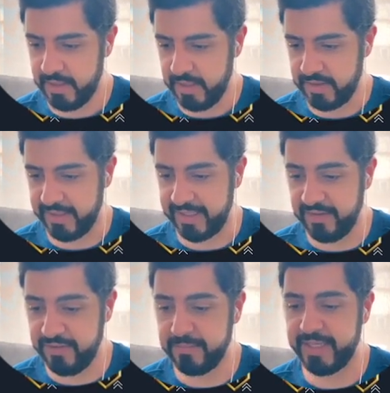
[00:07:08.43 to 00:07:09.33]
They
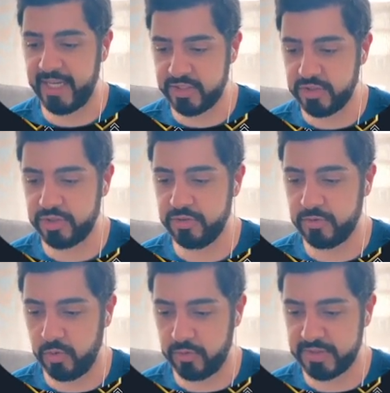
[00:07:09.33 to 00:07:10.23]
gave him catch and shoot,
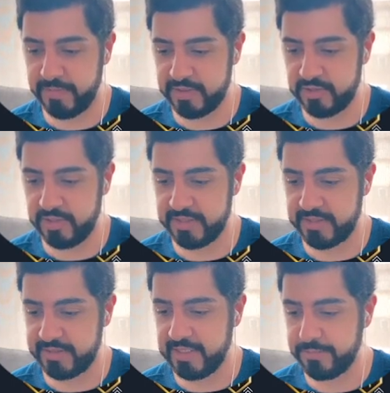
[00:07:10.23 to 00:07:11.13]
corner
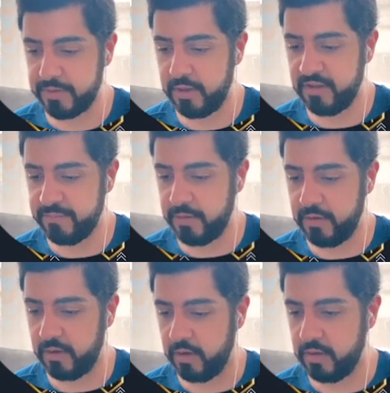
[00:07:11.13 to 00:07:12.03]
specialist, slippery off
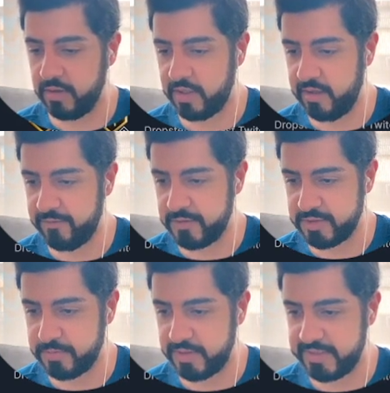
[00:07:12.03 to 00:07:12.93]
ball, all on Hoff, which is
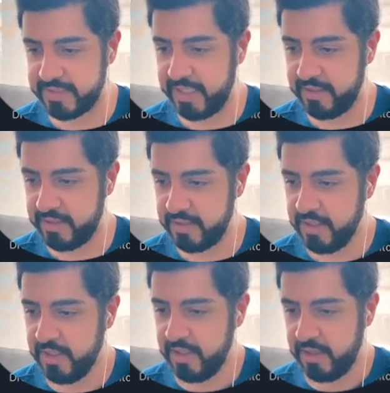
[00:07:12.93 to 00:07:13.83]
pretty solid.
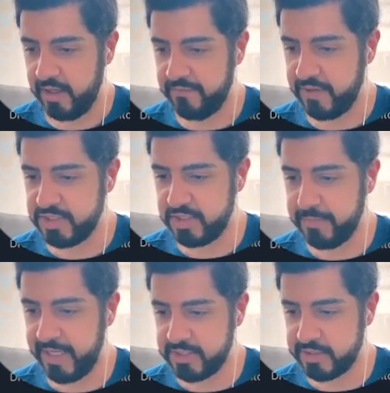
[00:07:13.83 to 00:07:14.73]
Finishing
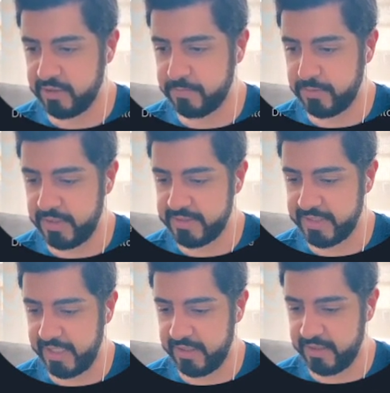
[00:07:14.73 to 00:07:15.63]
badges look pretty
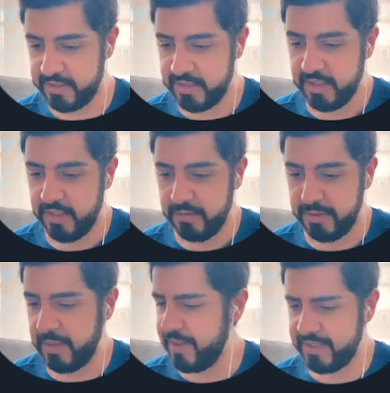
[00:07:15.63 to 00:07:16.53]
solid.
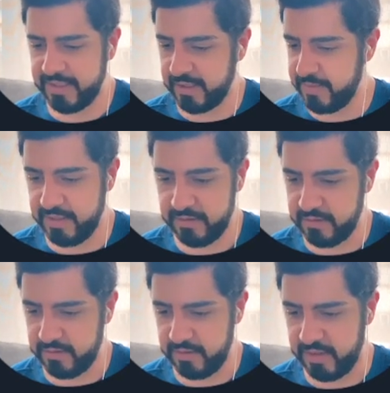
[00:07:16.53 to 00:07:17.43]
Playmaking, I mean,
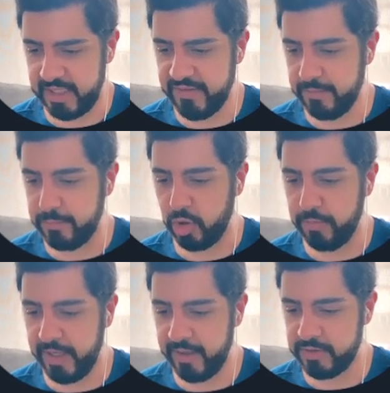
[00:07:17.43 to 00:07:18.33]
they gave him blow
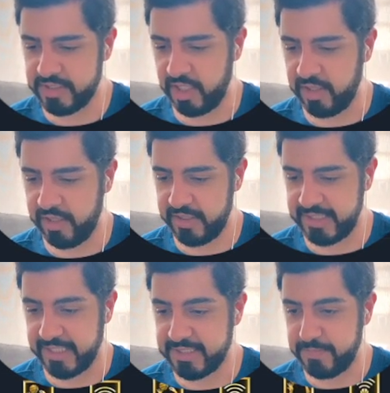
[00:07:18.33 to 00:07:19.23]
by, which is
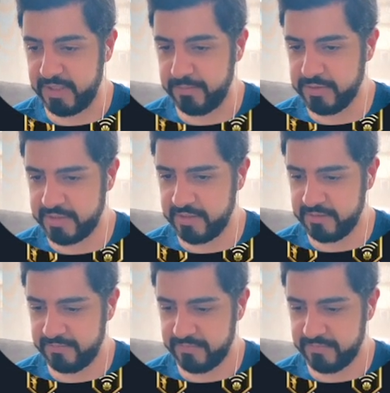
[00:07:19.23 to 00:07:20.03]
hilarious, and speed booster,